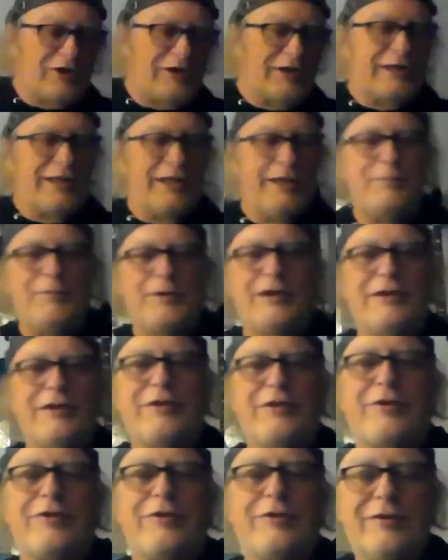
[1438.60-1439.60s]
trying to keep you
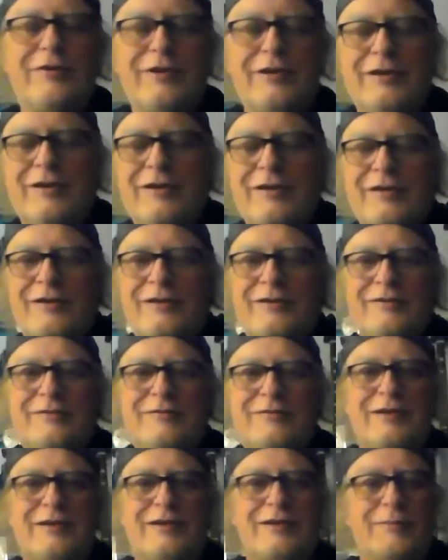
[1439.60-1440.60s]
at your
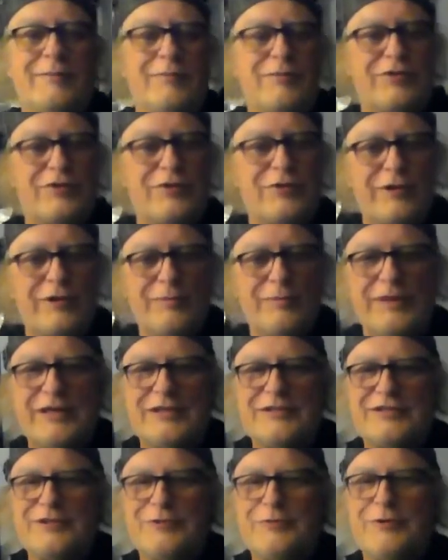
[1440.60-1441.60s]
30
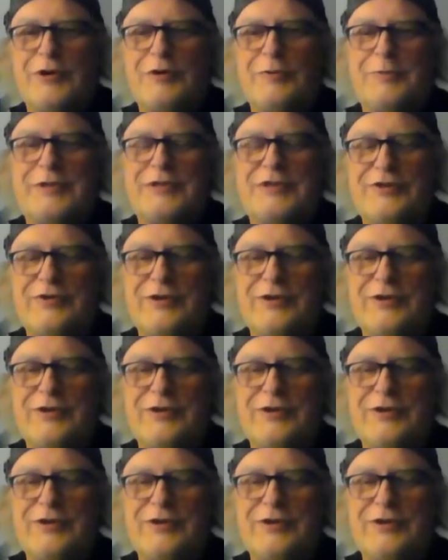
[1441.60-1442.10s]
minutes you were hoping